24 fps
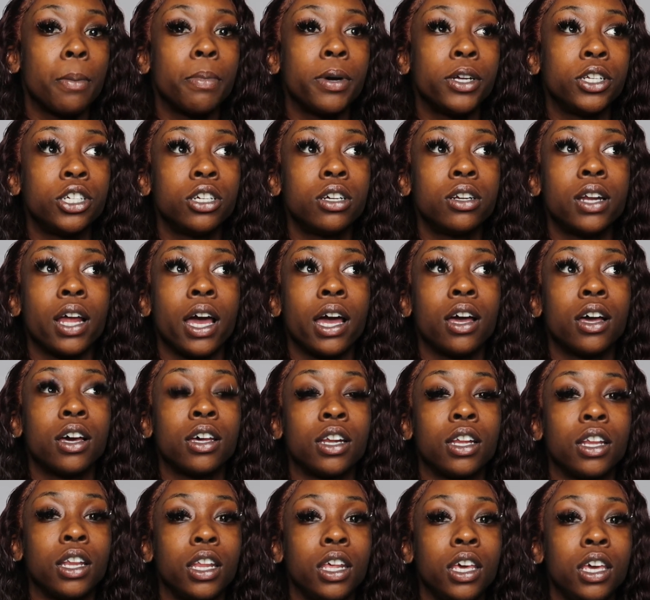But you're not
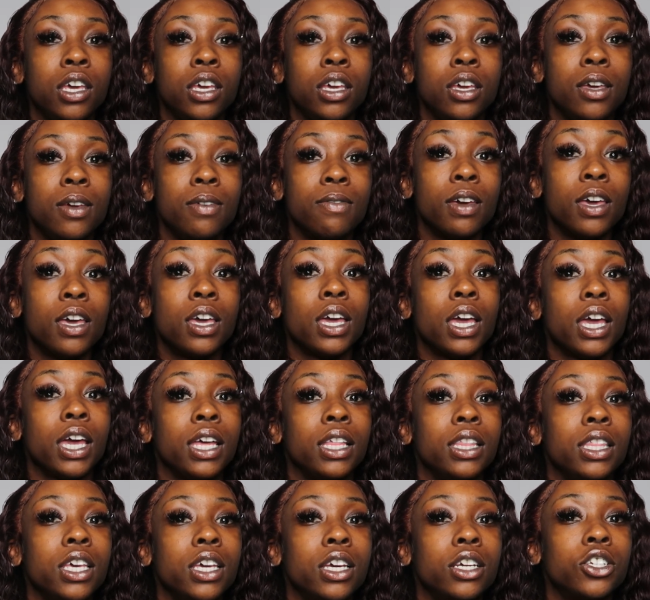gonna leave
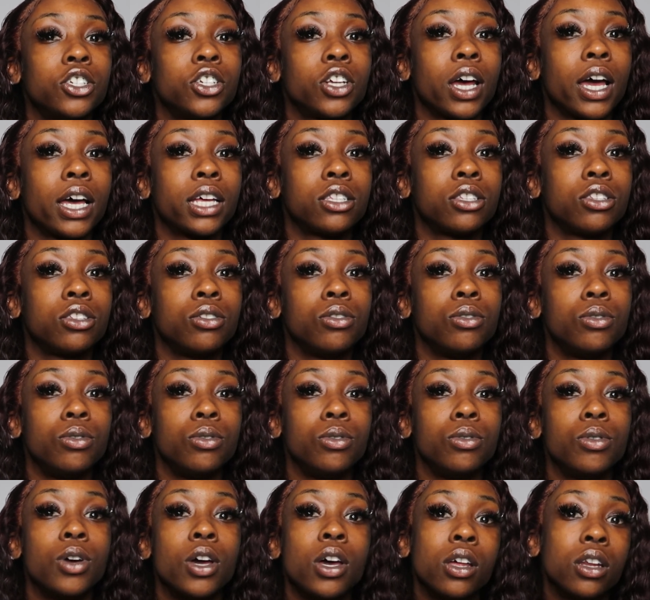and then try
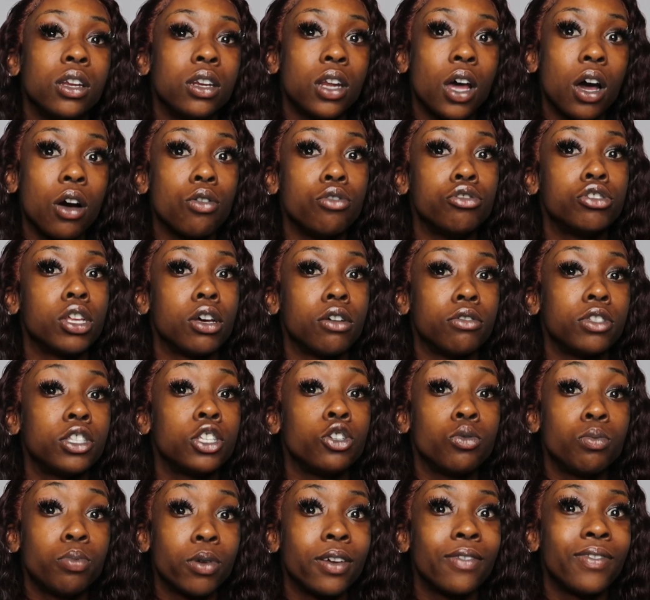to no. So
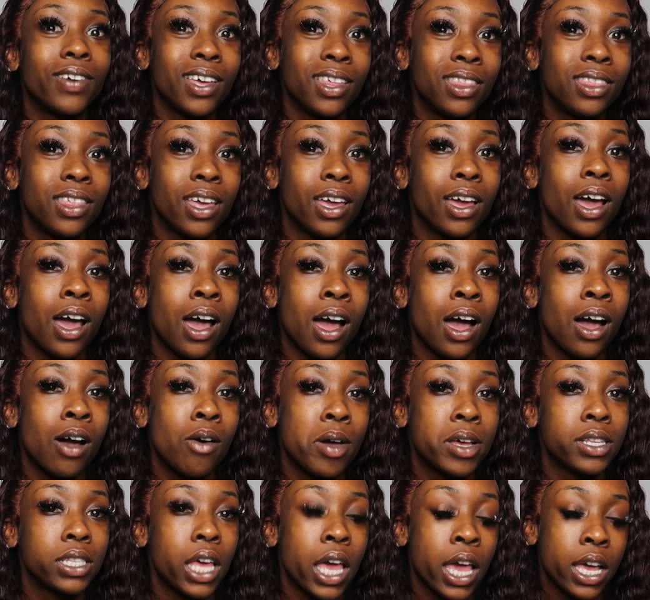to prevent that, I
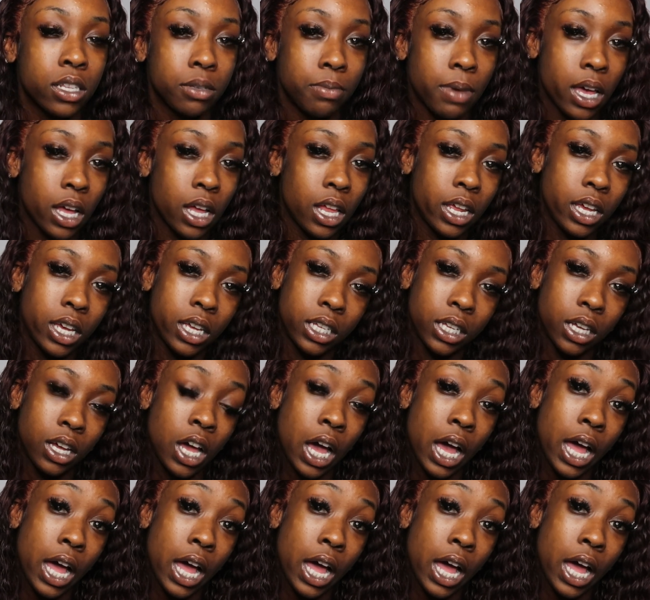always ask my client.